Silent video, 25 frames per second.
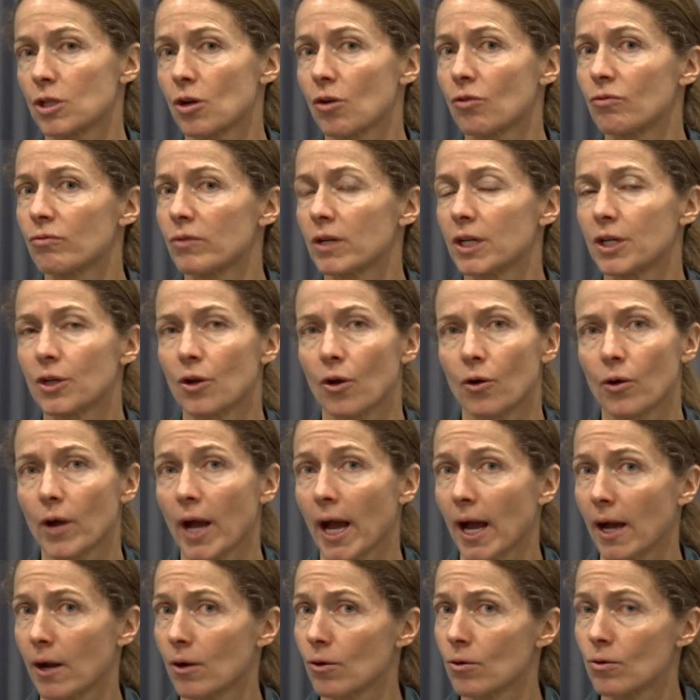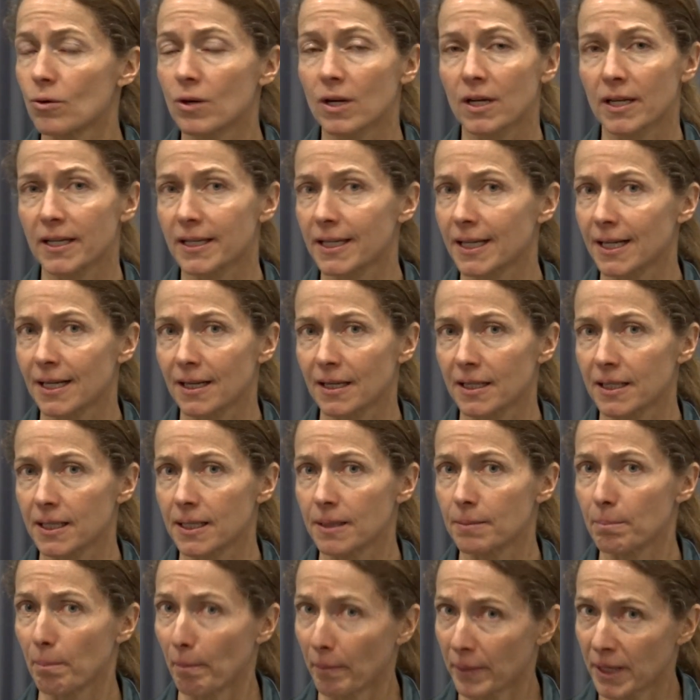we don't really know how
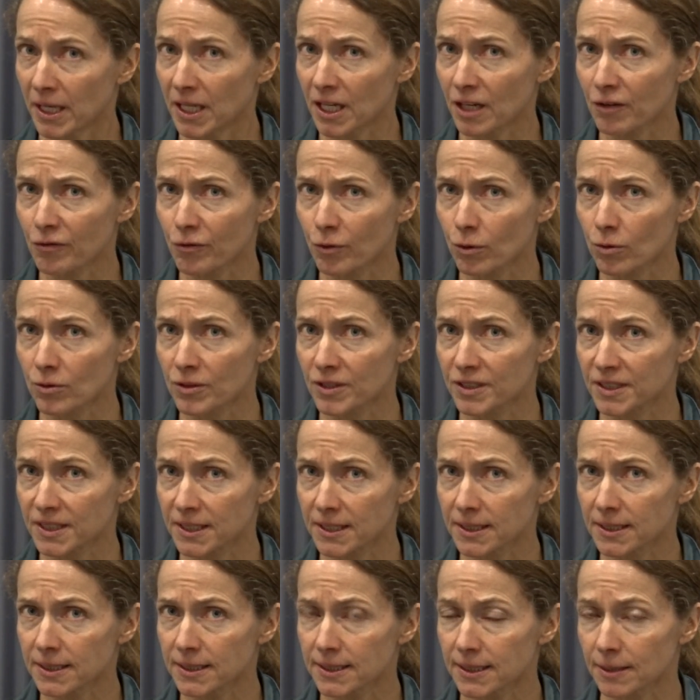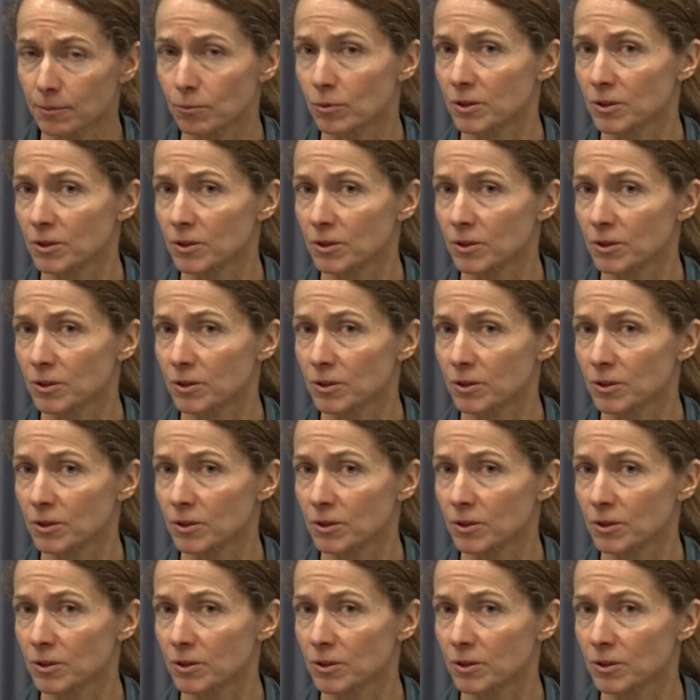clinically meaningful this is.